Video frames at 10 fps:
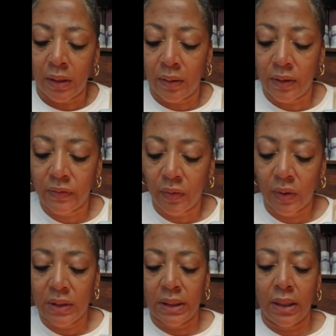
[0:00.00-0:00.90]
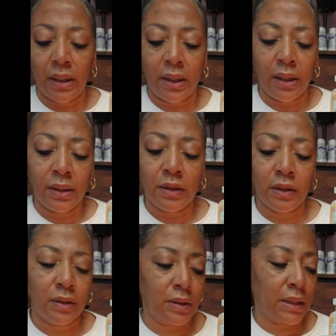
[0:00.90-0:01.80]
Of course, the edge,
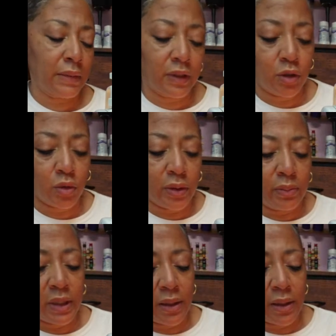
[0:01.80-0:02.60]
I just have to trim